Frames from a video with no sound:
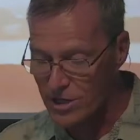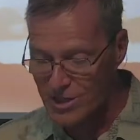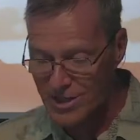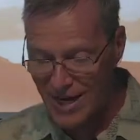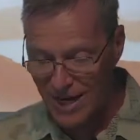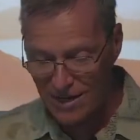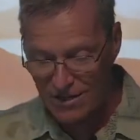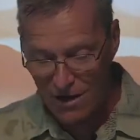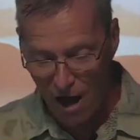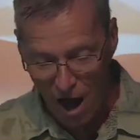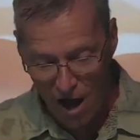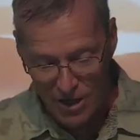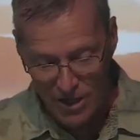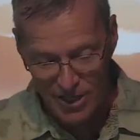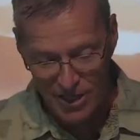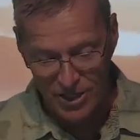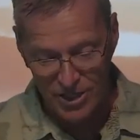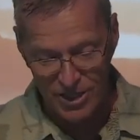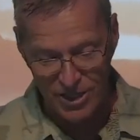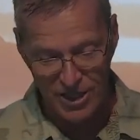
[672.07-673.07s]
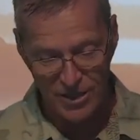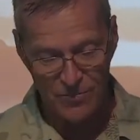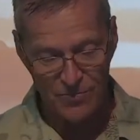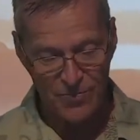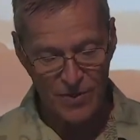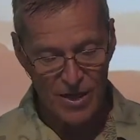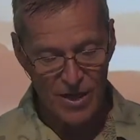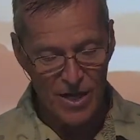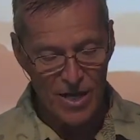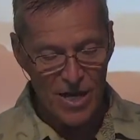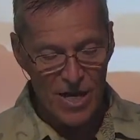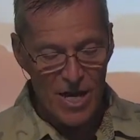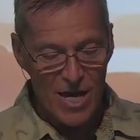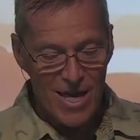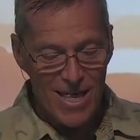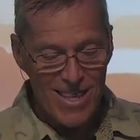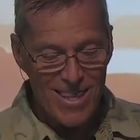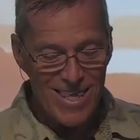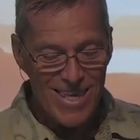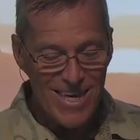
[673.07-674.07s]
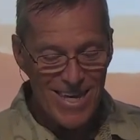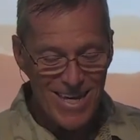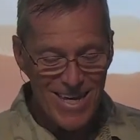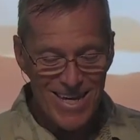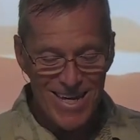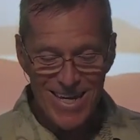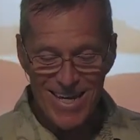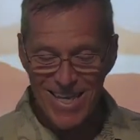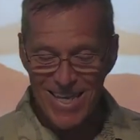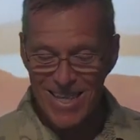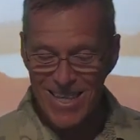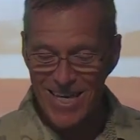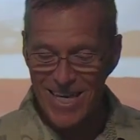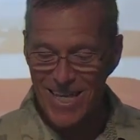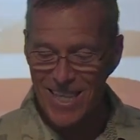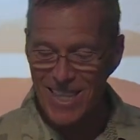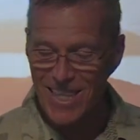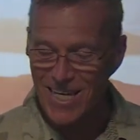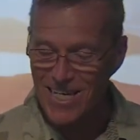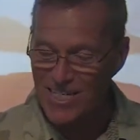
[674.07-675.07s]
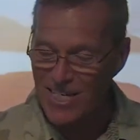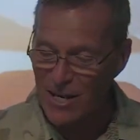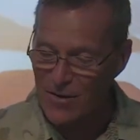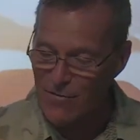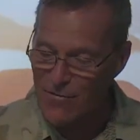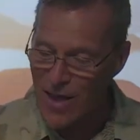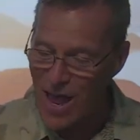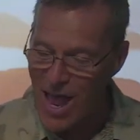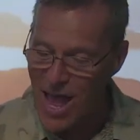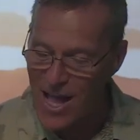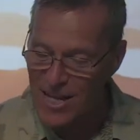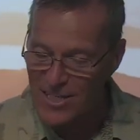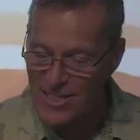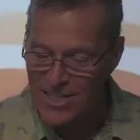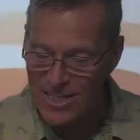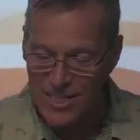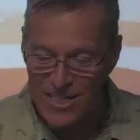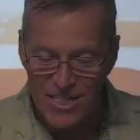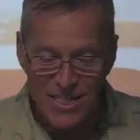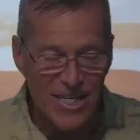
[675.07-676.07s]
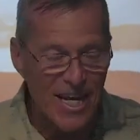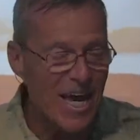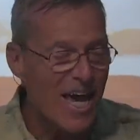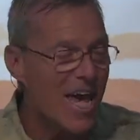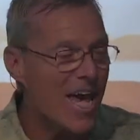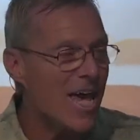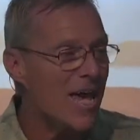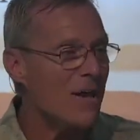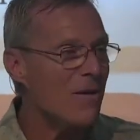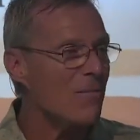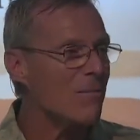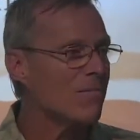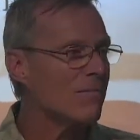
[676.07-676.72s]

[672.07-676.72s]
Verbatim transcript: technology, the, the, these advances came